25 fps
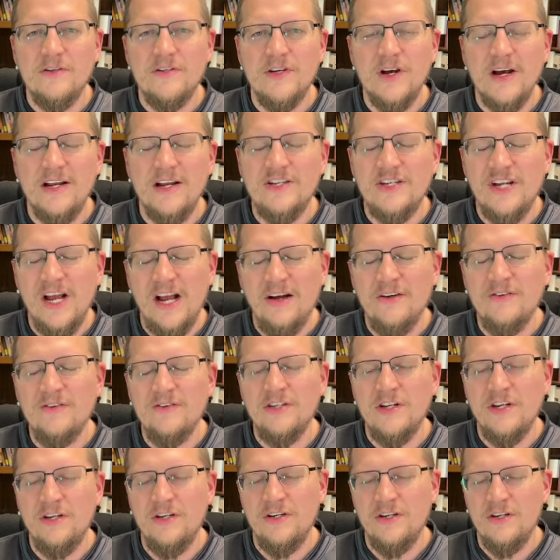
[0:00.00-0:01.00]
So I
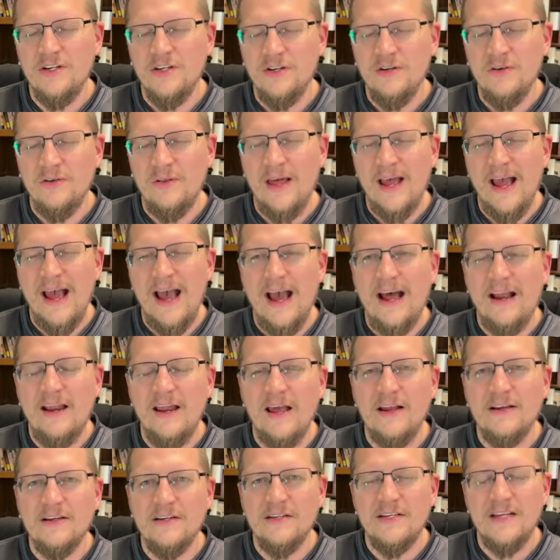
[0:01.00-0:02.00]
challenge you to do that
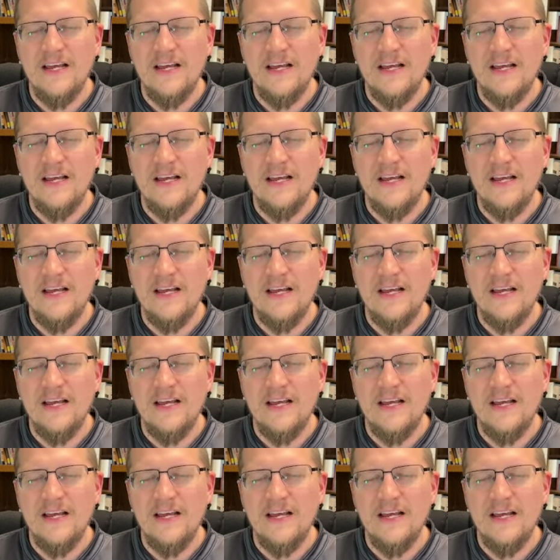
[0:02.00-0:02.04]
and to